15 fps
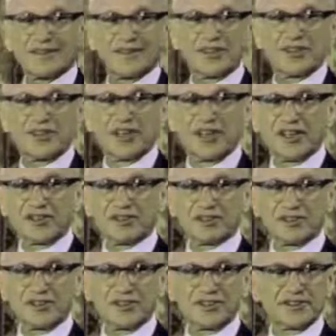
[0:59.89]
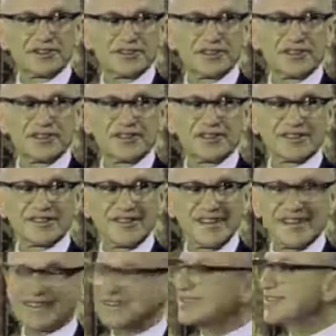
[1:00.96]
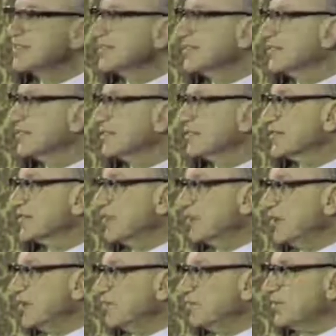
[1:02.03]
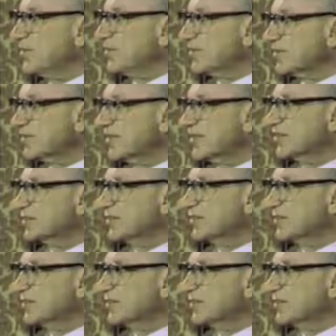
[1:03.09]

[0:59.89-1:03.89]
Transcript: The increase in the taxes that the people of this country